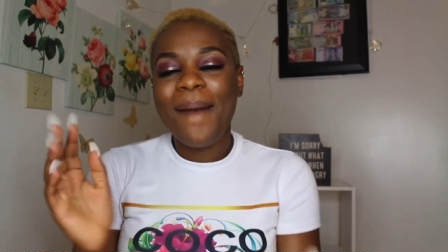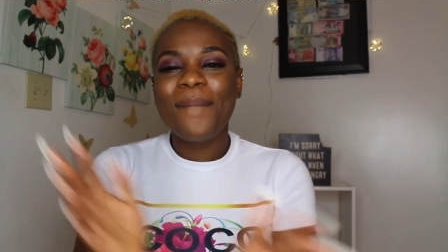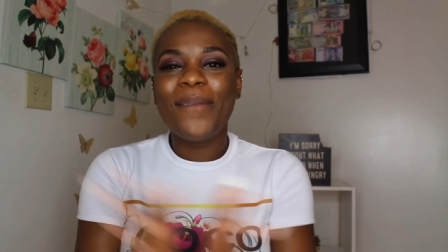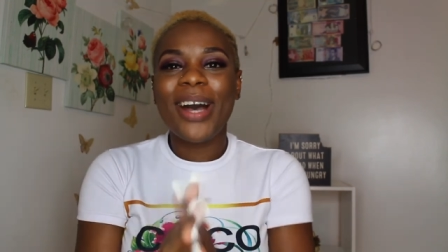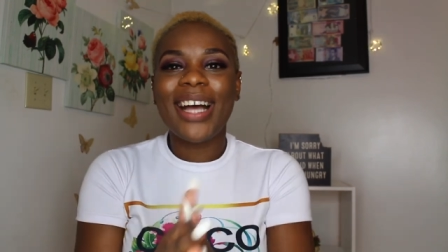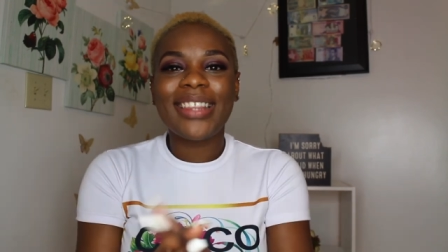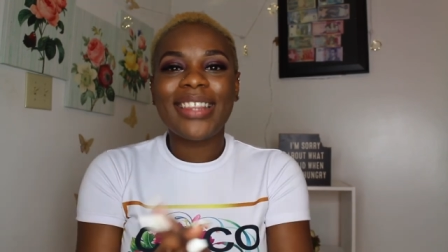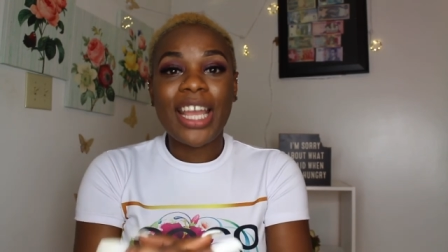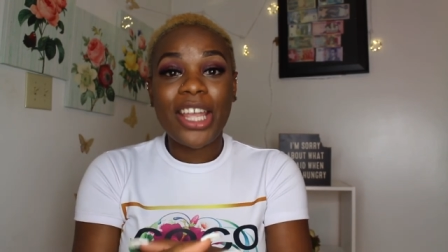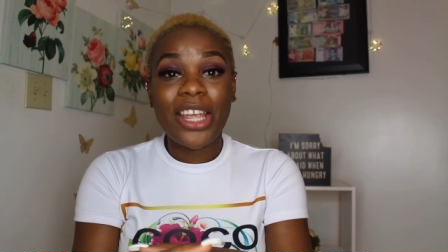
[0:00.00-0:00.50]

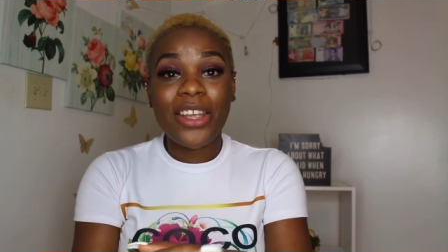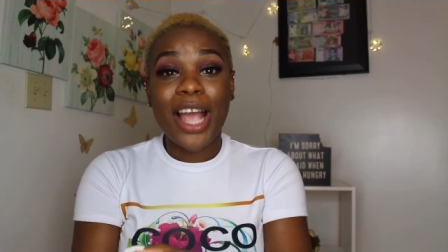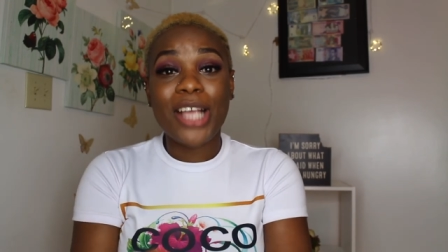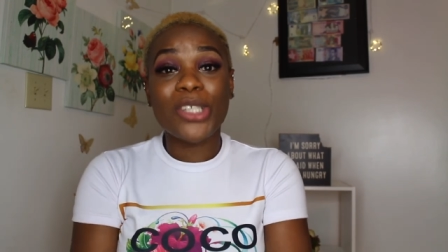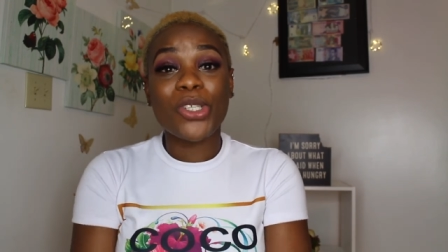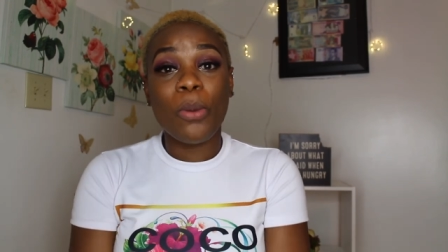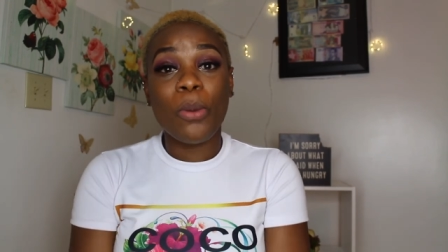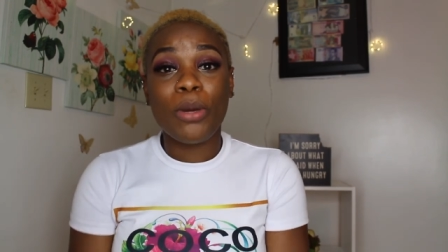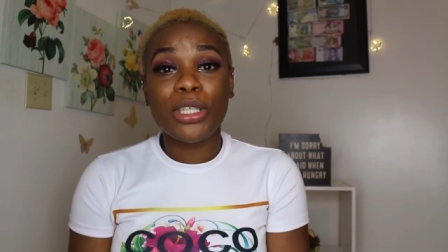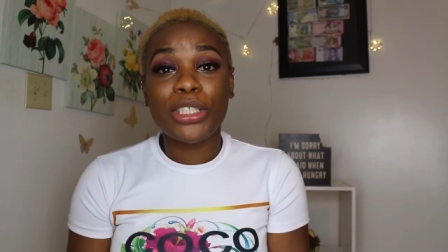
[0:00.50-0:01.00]
well thank you
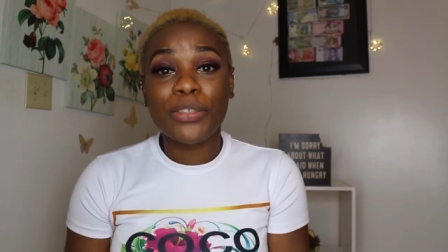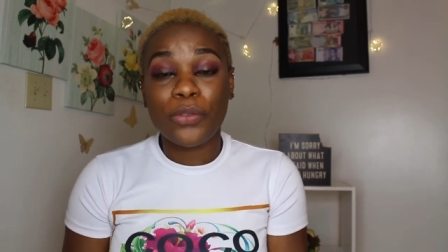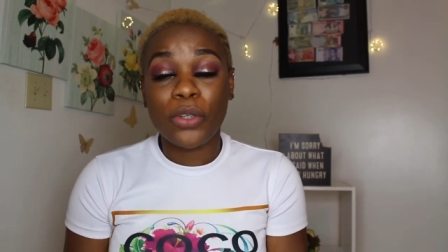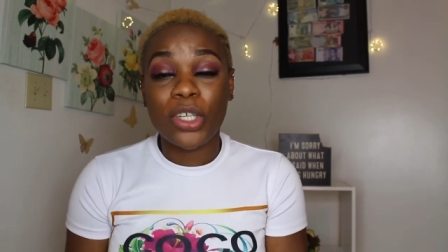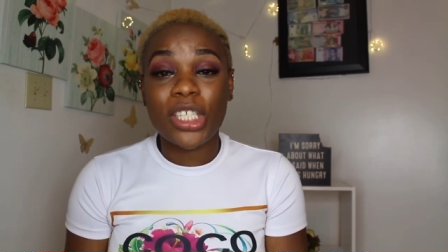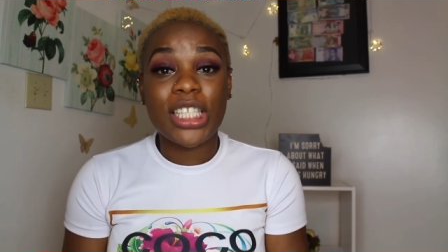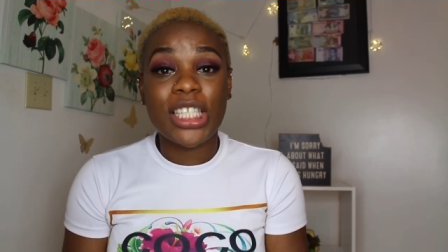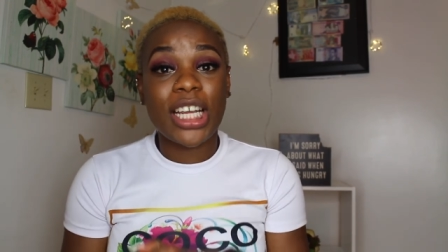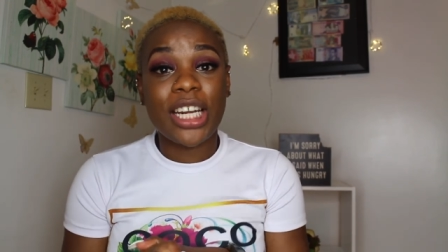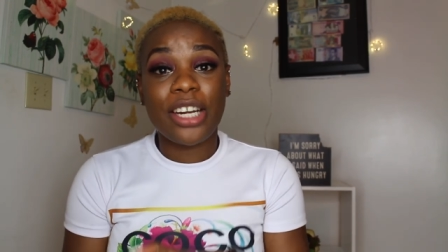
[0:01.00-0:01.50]
guys so much
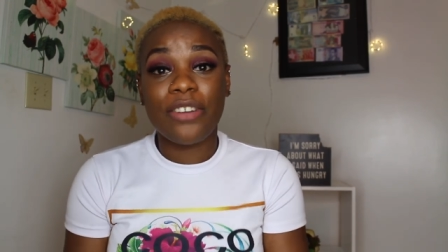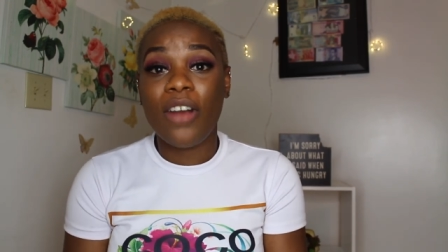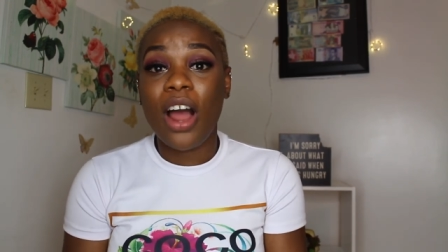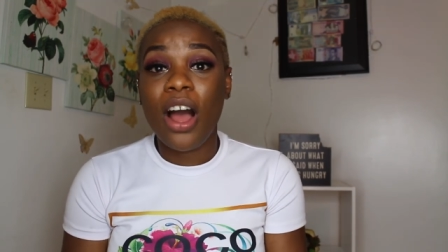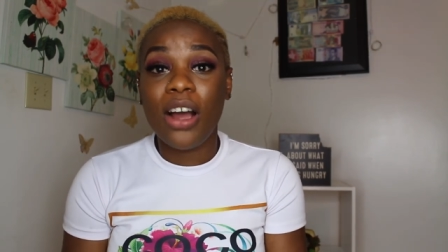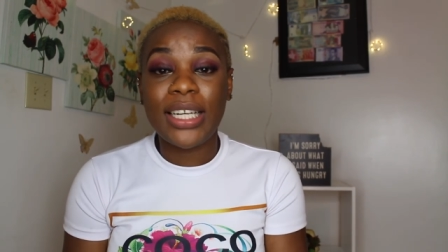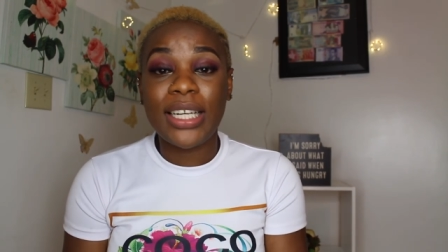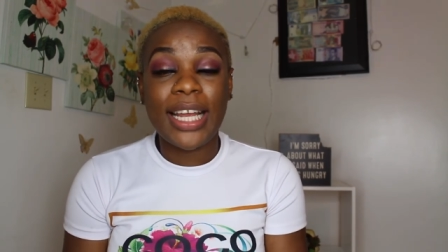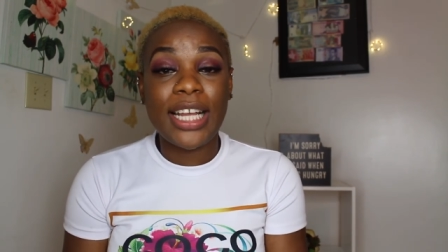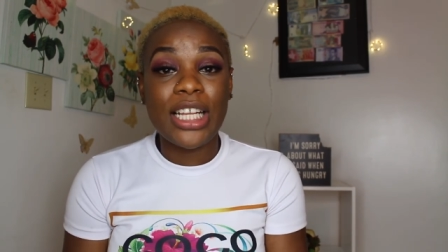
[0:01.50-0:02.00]
for sticking
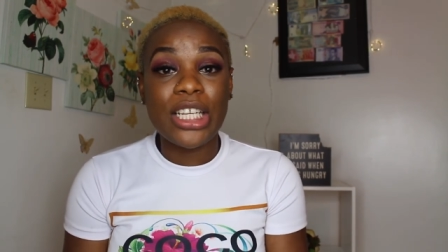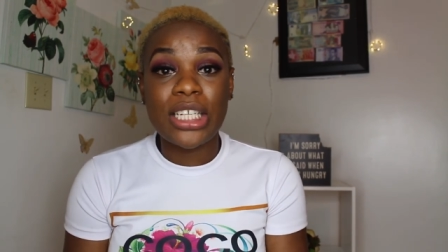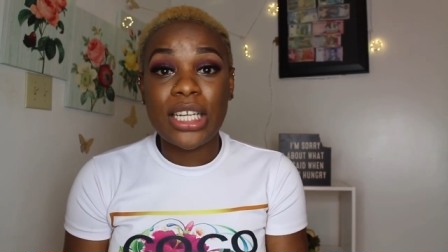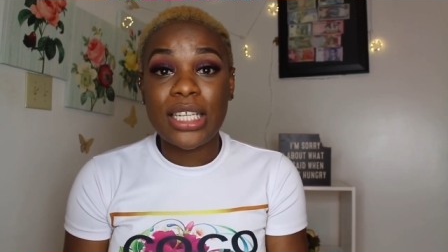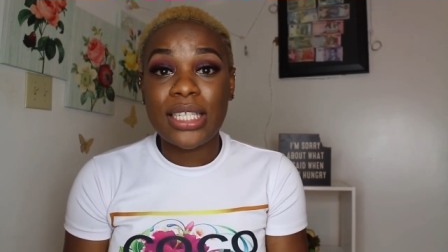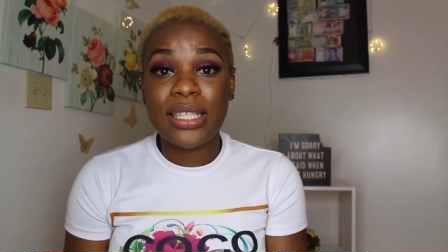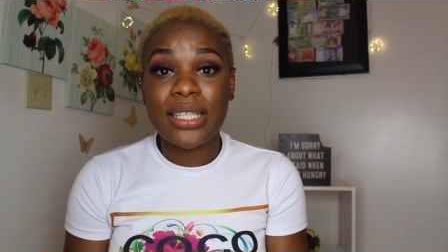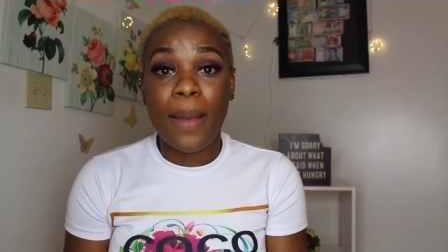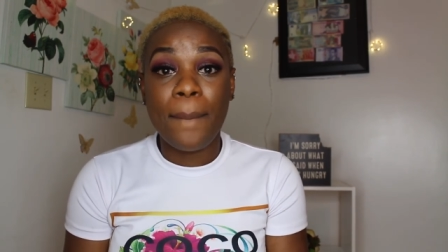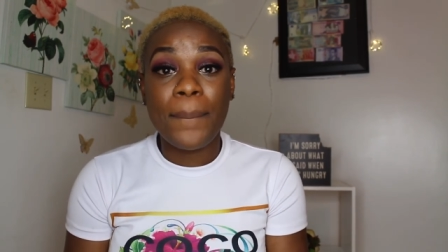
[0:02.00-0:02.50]
around and
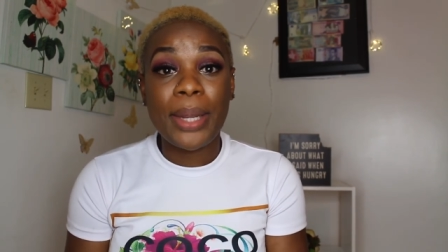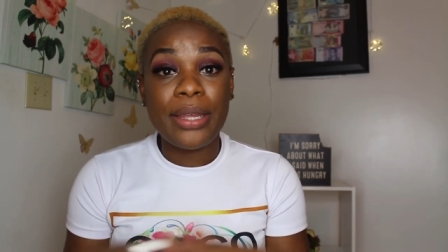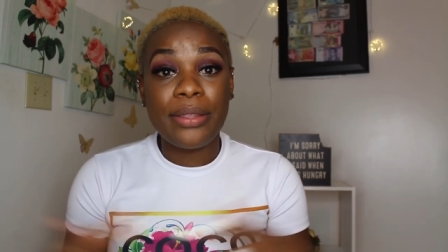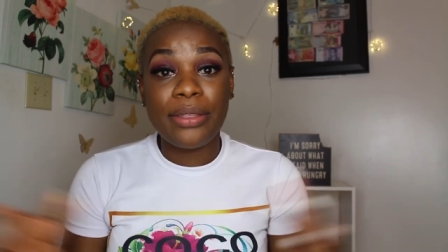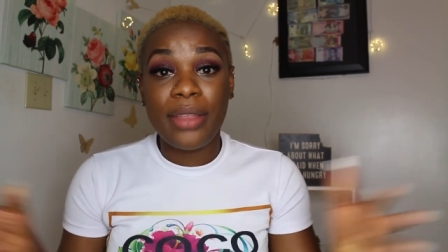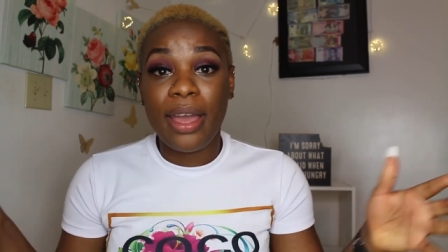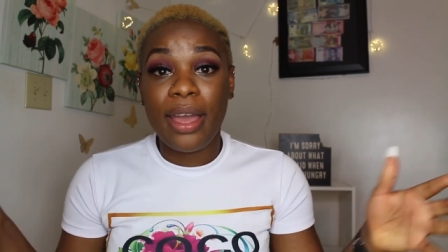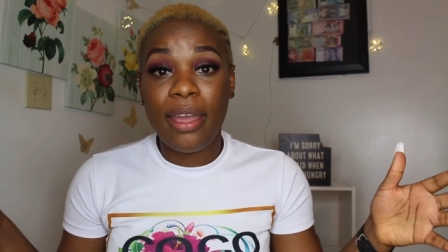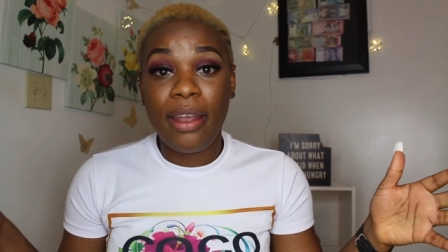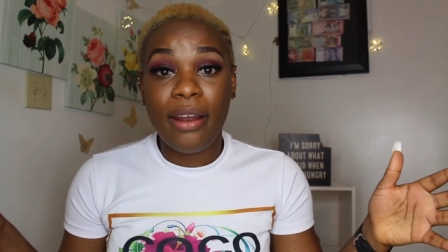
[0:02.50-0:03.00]
just
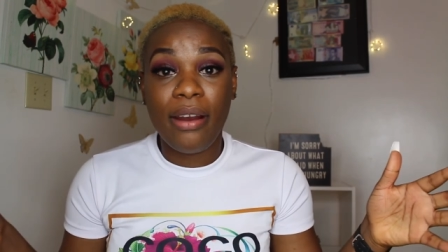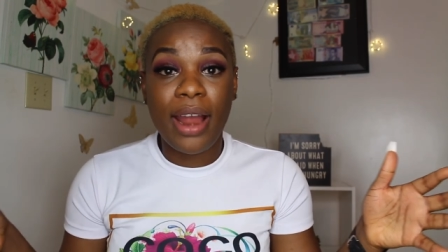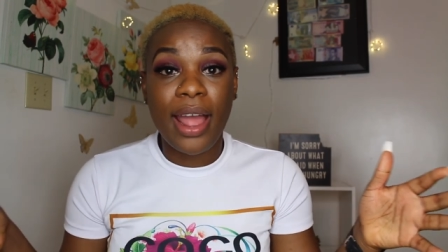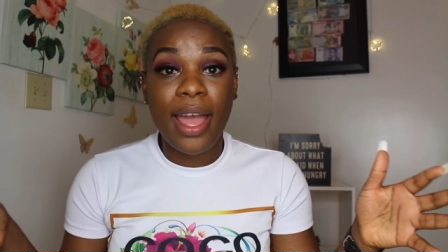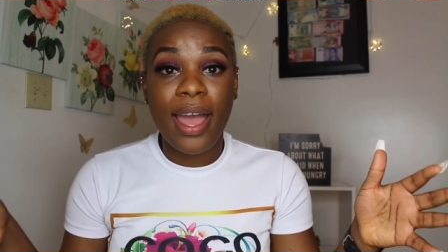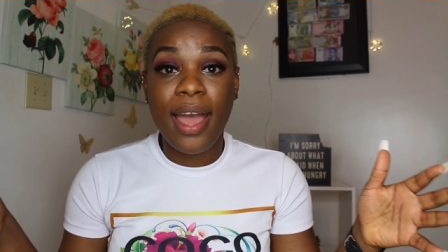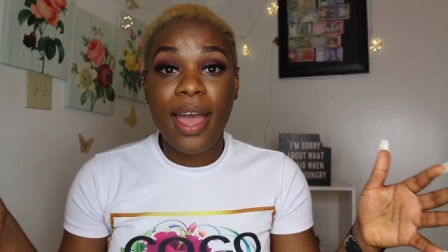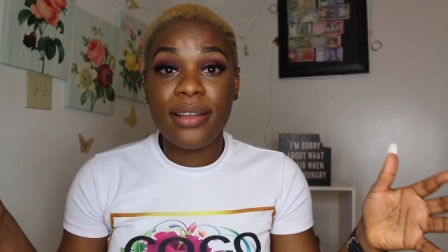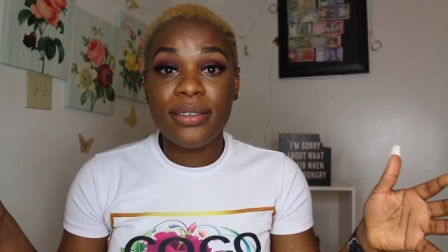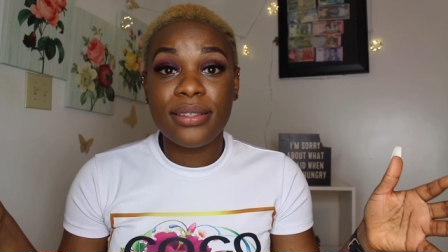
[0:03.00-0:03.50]
being there
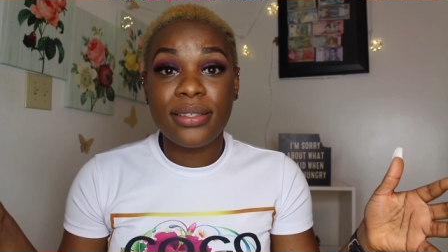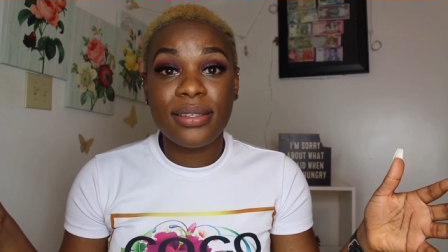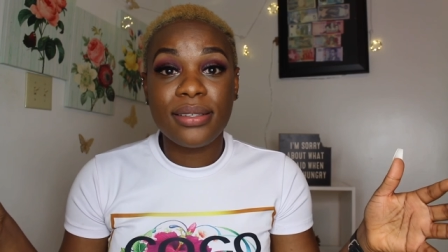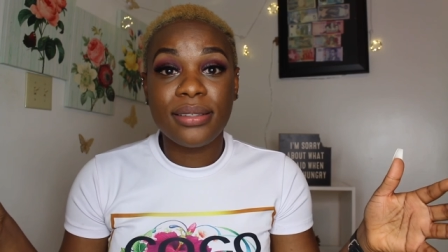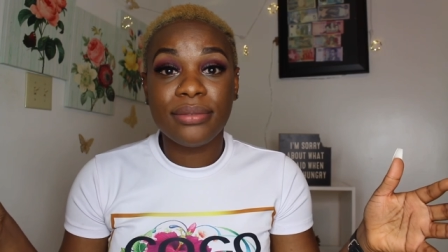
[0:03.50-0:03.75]
and